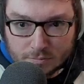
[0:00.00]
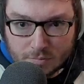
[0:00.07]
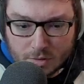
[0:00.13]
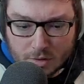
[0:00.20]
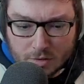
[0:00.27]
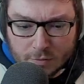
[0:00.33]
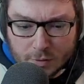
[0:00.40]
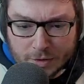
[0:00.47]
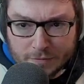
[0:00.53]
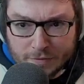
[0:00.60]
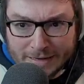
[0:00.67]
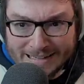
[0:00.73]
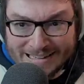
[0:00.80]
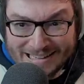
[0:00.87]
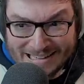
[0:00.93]
Now if I can
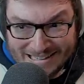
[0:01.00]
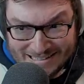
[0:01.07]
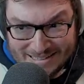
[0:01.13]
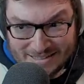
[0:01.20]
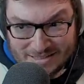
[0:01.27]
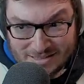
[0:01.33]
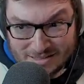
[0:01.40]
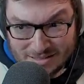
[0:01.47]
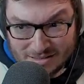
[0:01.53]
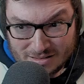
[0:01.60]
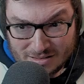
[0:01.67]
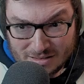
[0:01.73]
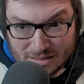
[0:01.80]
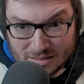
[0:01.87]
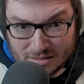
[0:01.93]
find an elite,
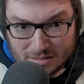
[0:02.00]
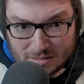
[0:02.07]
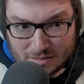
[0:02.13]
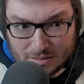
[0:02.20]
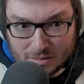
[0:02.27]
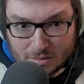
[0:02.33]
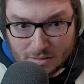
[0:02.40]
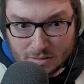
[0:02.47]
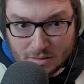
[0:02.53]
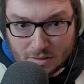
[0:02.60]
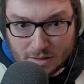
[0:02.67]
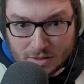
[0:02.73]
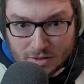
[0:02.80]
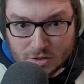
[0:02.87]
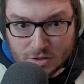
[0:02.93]

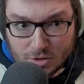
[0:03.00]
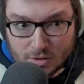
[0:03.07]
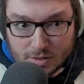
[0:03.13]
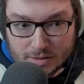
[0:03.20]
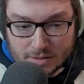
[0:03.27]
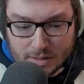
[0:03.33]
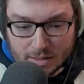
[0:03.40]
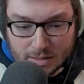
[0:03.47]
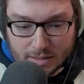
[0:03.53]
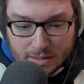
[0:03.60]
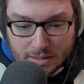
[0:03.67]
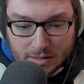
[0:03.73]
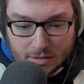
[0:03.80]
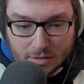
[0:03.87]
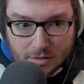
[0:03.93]
I can show you. There's an elite
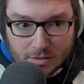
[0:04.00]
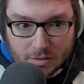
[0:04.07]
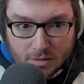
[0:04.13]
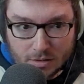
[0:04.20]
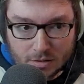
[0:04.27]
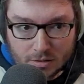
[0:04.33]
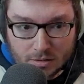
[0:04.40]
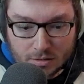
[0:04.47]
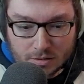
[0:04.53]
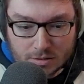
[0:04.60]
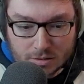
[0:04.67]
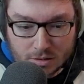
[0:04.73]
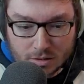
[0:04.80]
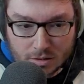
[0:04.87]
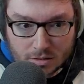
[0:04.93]
here. It
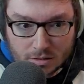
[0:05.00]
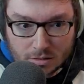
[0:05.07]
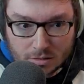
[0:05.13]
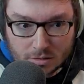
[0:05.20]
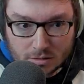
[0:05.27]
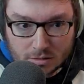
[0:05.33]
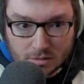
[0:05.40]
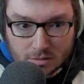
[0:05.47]
looks like...